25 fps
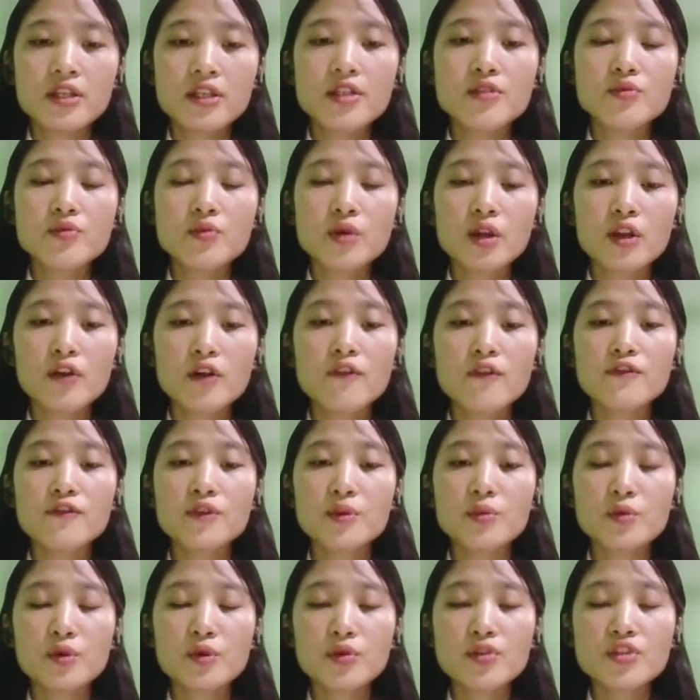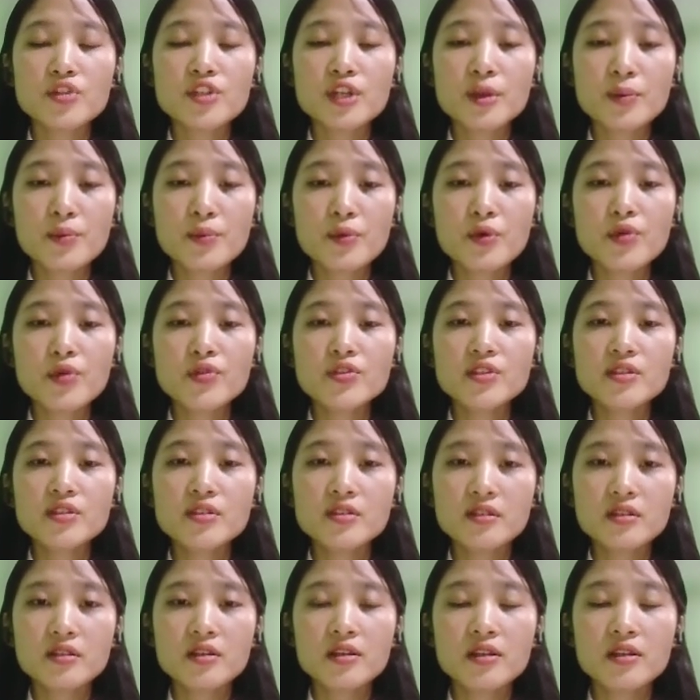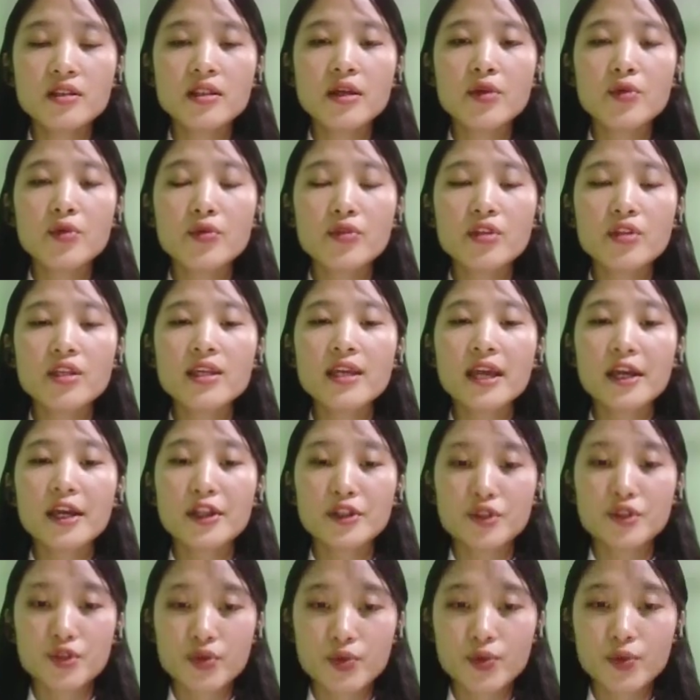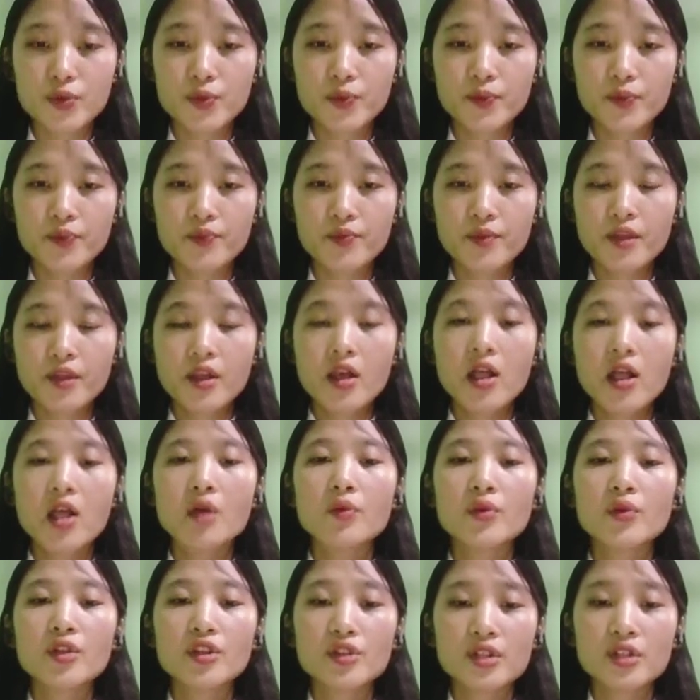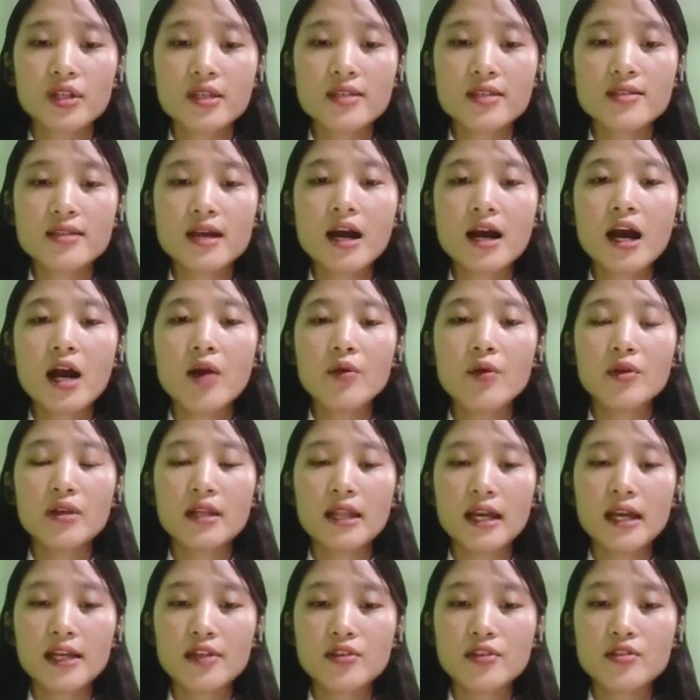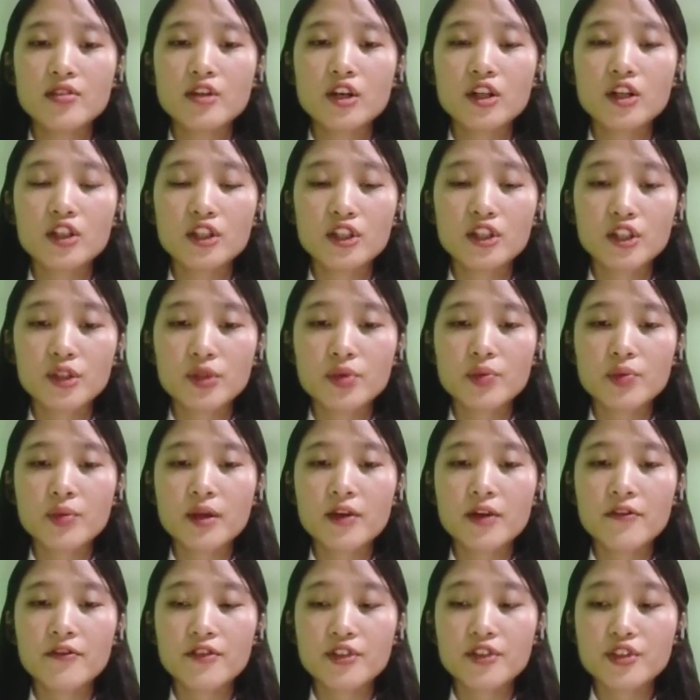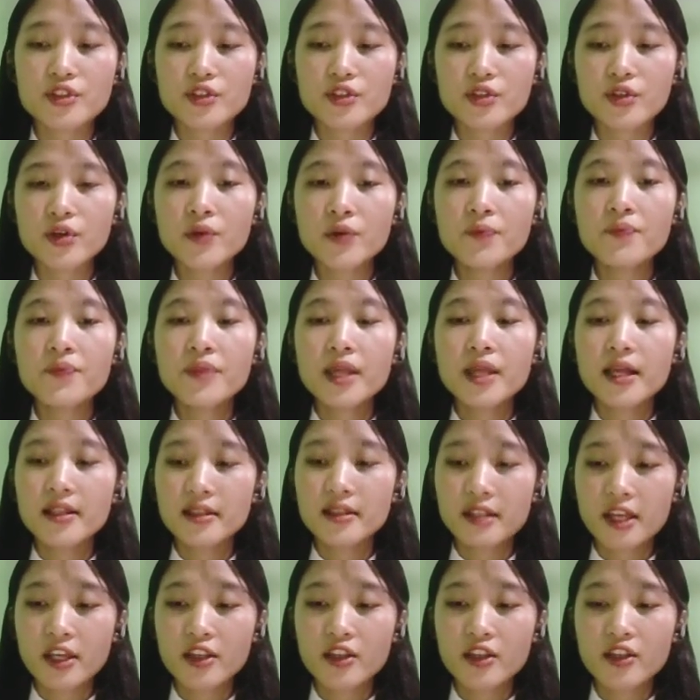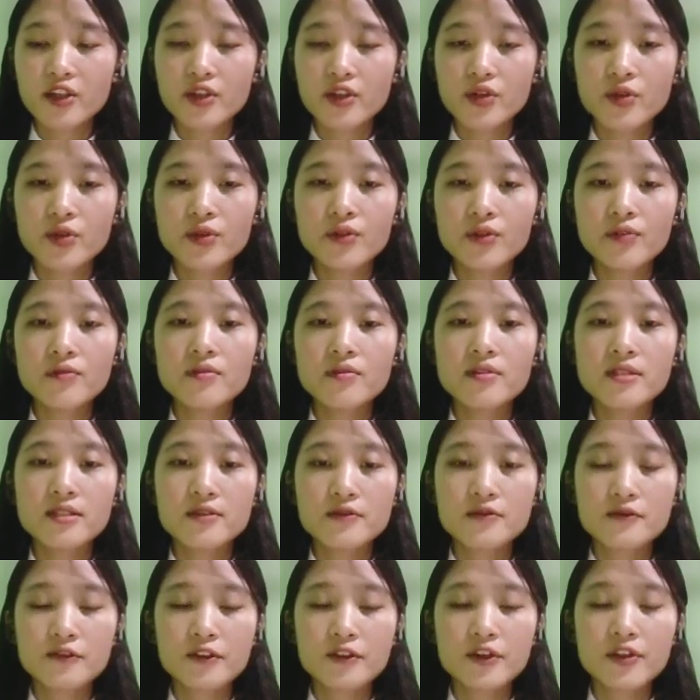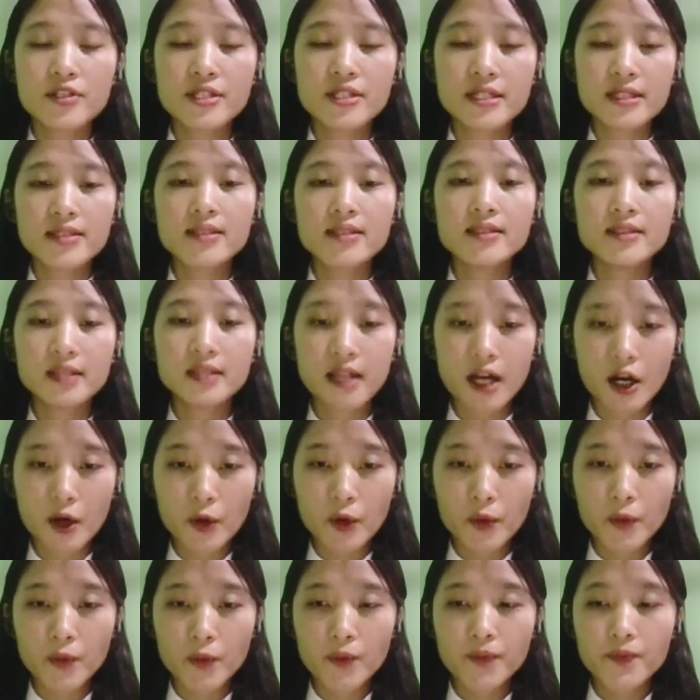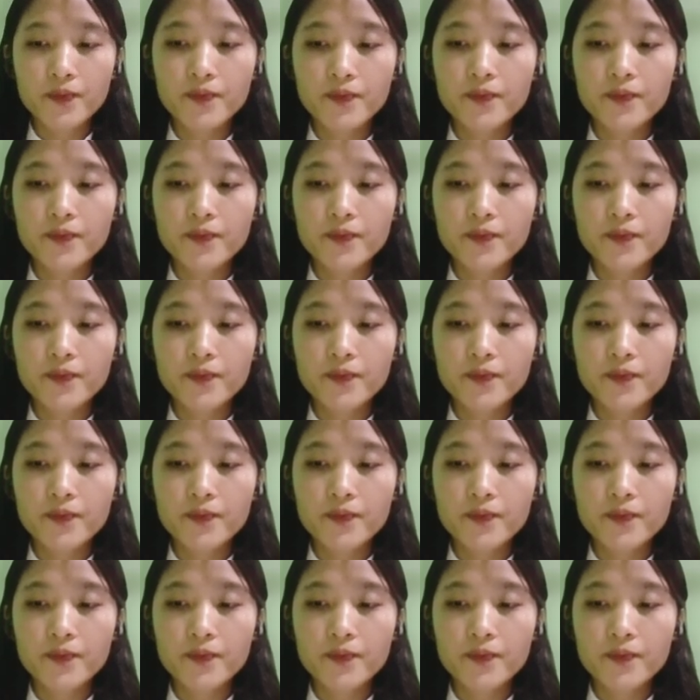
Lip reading: is one of the most important thing that we can do. With this, I would like to conclude my video. Thank you for till now.